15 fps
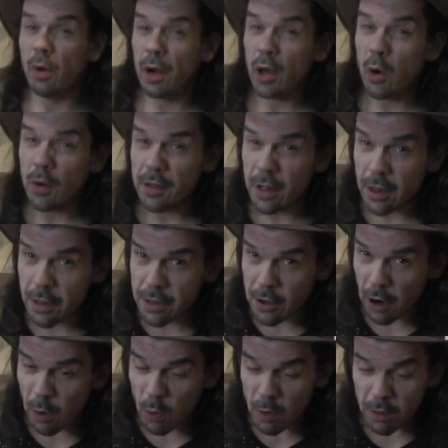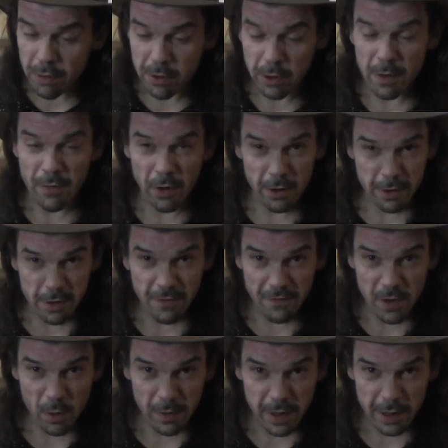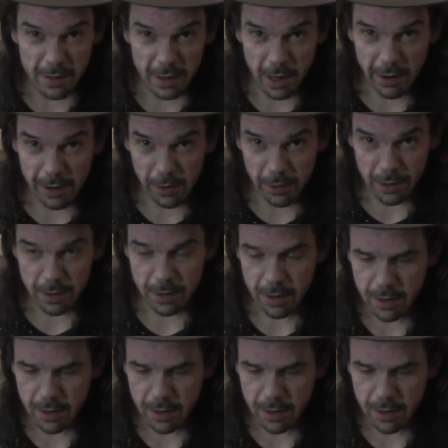going to go into the Star Wars universe. There's a few of these in here, I noticed.